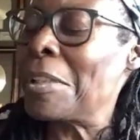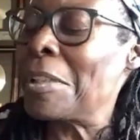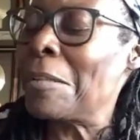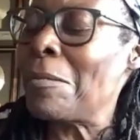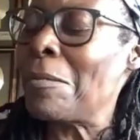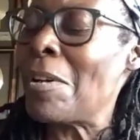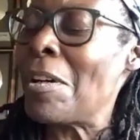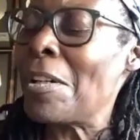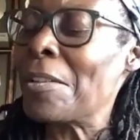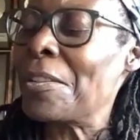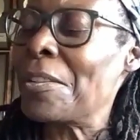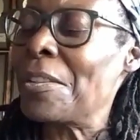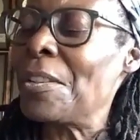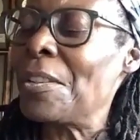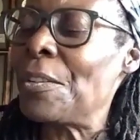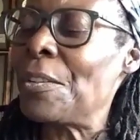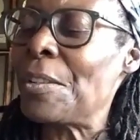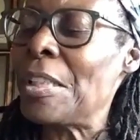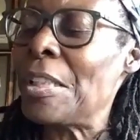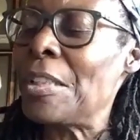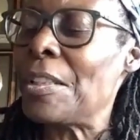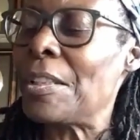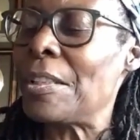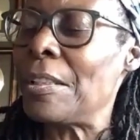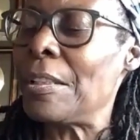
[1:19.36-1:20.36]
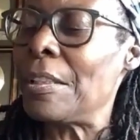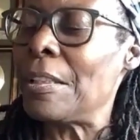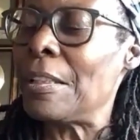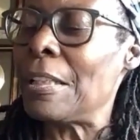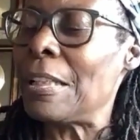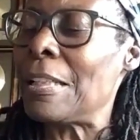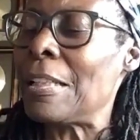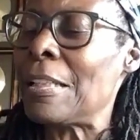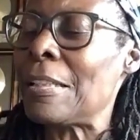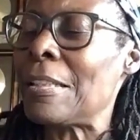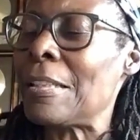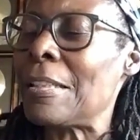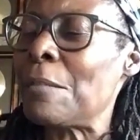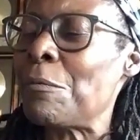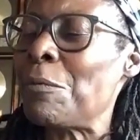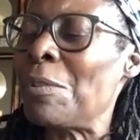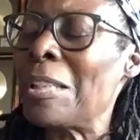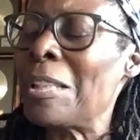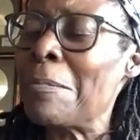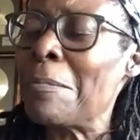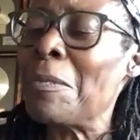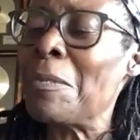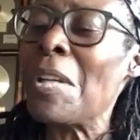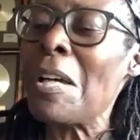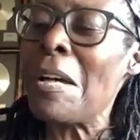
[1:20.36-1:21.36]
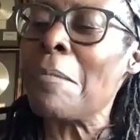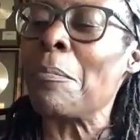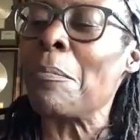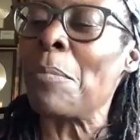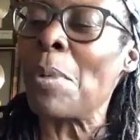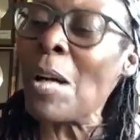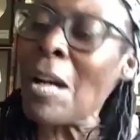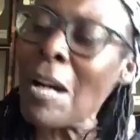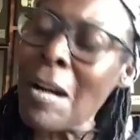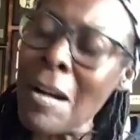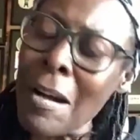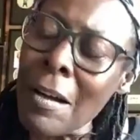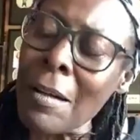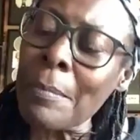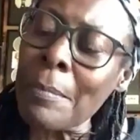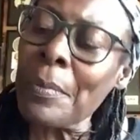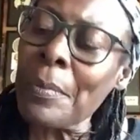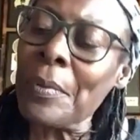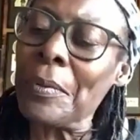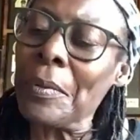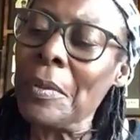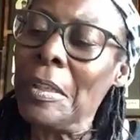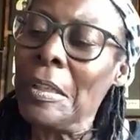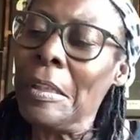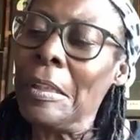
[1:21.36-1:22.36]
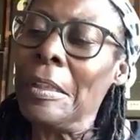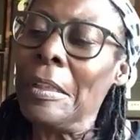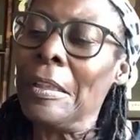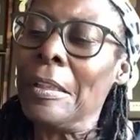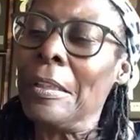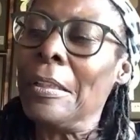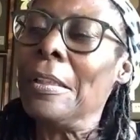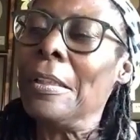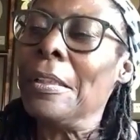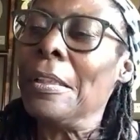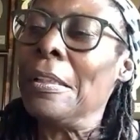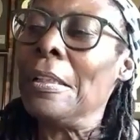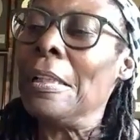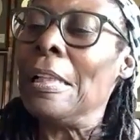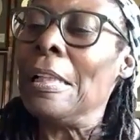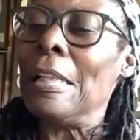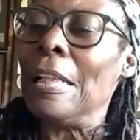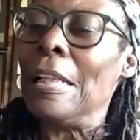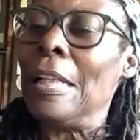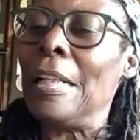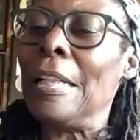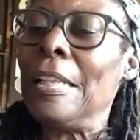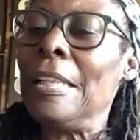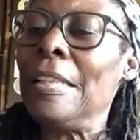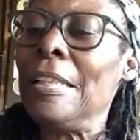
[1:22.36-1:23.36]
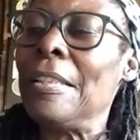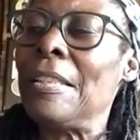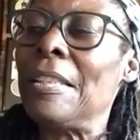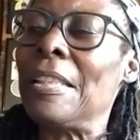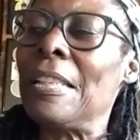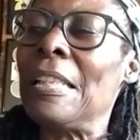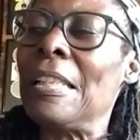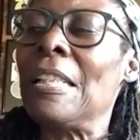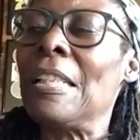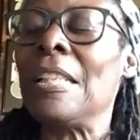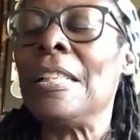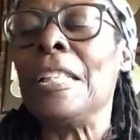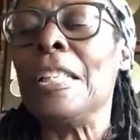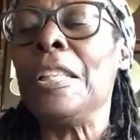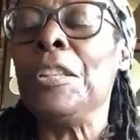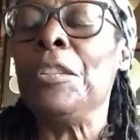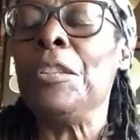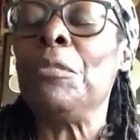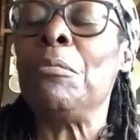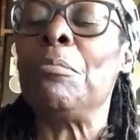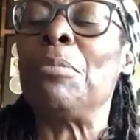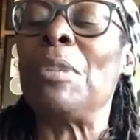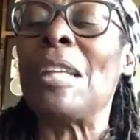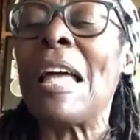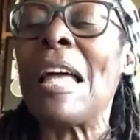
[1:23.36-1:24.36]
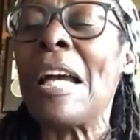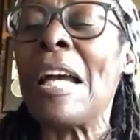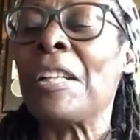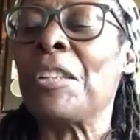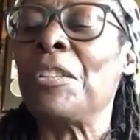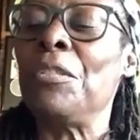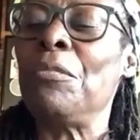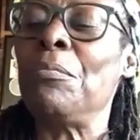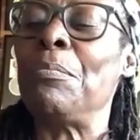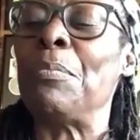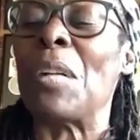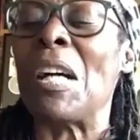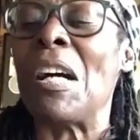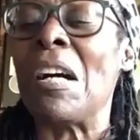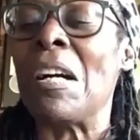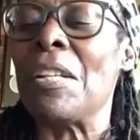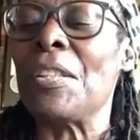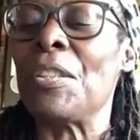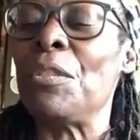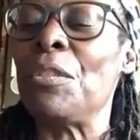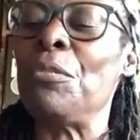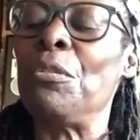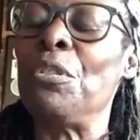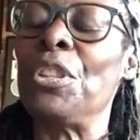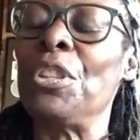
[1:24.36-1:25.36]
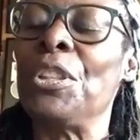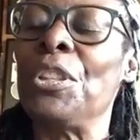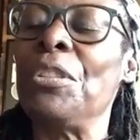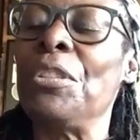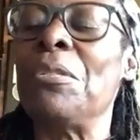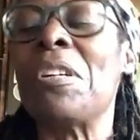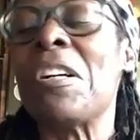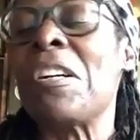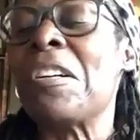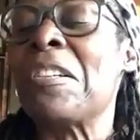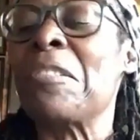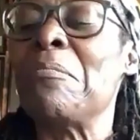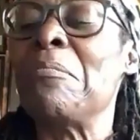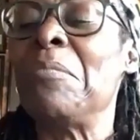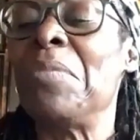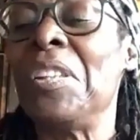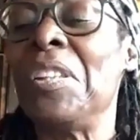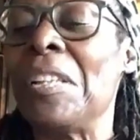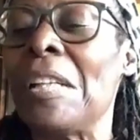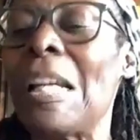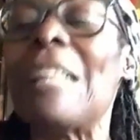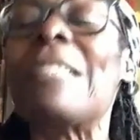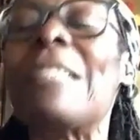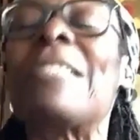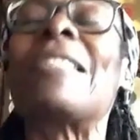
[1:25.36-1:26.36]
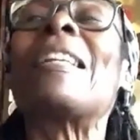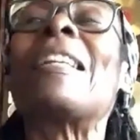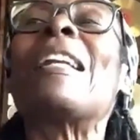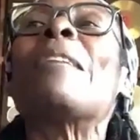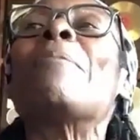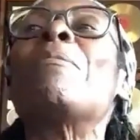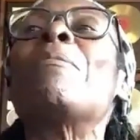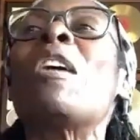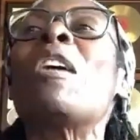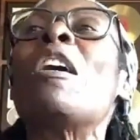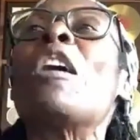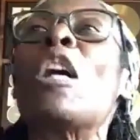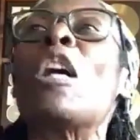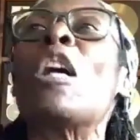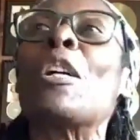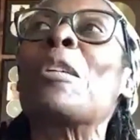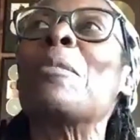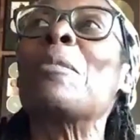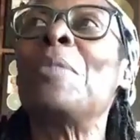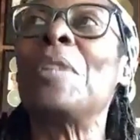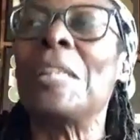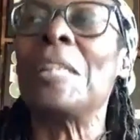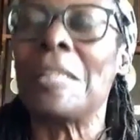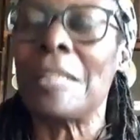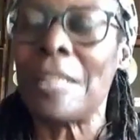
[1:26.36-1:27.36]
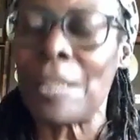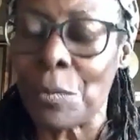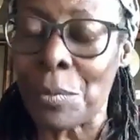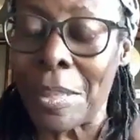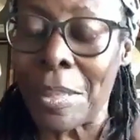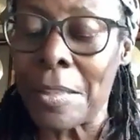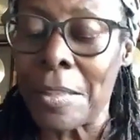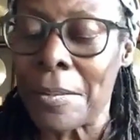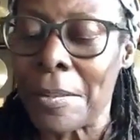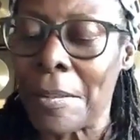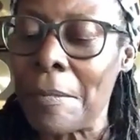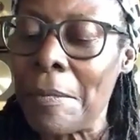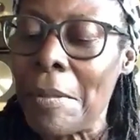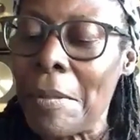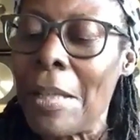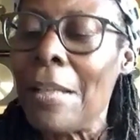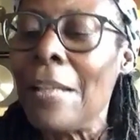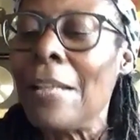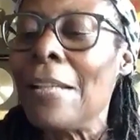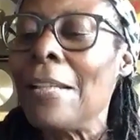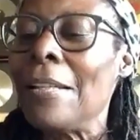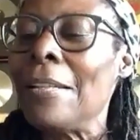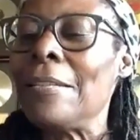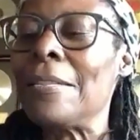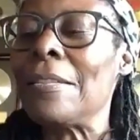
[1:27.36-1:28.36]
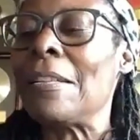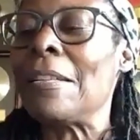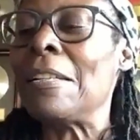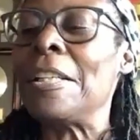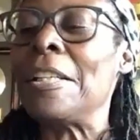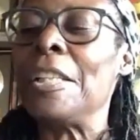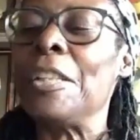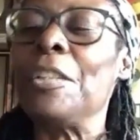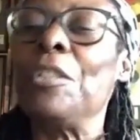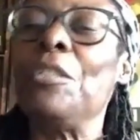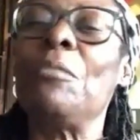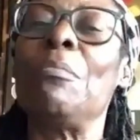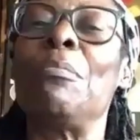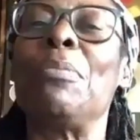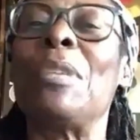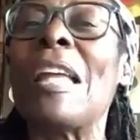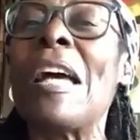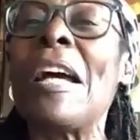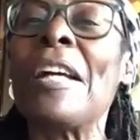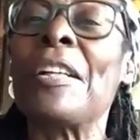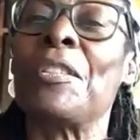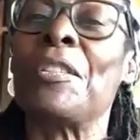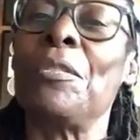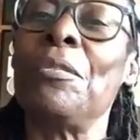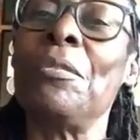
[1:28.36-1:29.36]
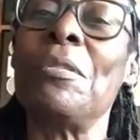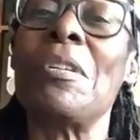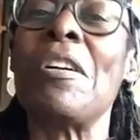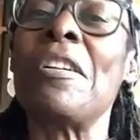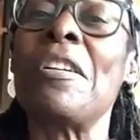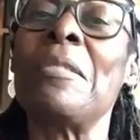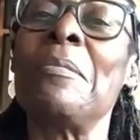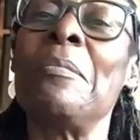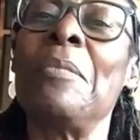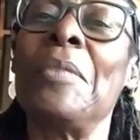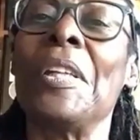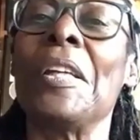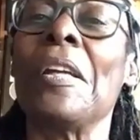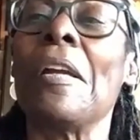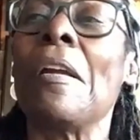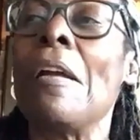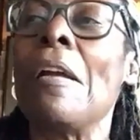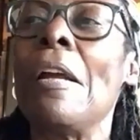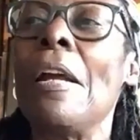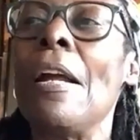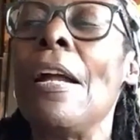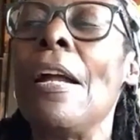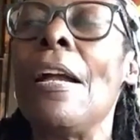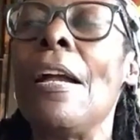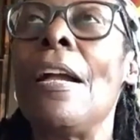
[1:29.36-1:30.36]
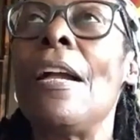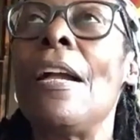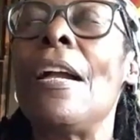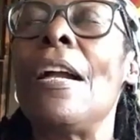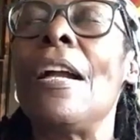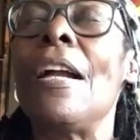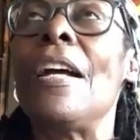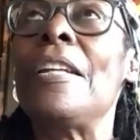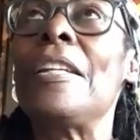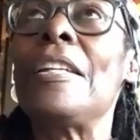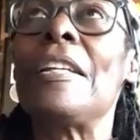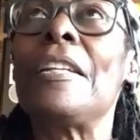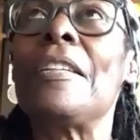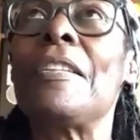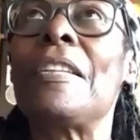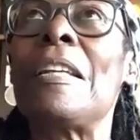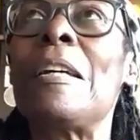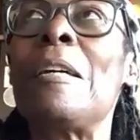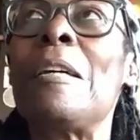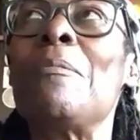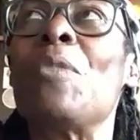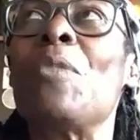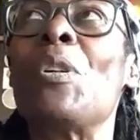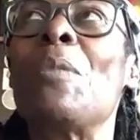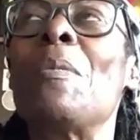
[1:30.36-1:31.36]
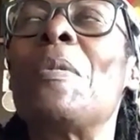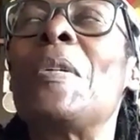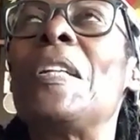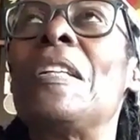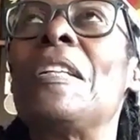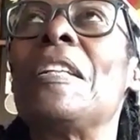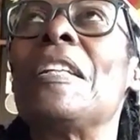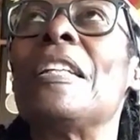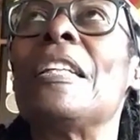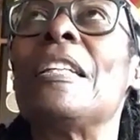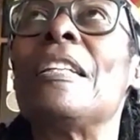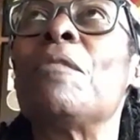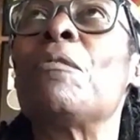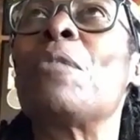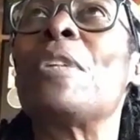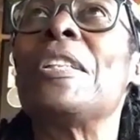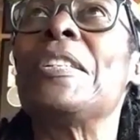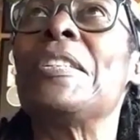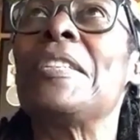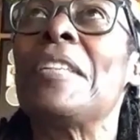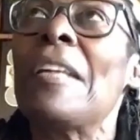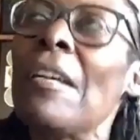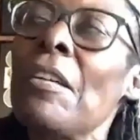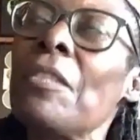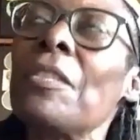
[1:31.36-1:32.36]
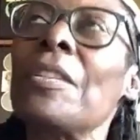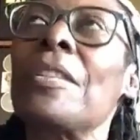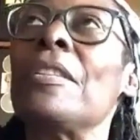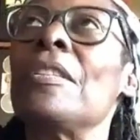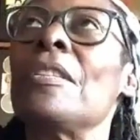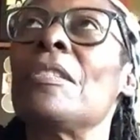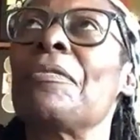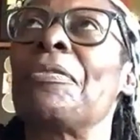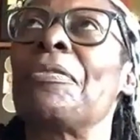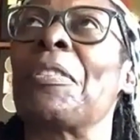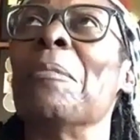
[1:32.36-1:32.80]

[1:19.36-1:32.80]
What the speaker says: when I walked in the door, I said, well, I'm not pop. And he said, honey, you black, you pop, you R&B. I said, I'm not R&B. That's what I said. He said, honey, you black, you R&B. And at that moment, it went downhill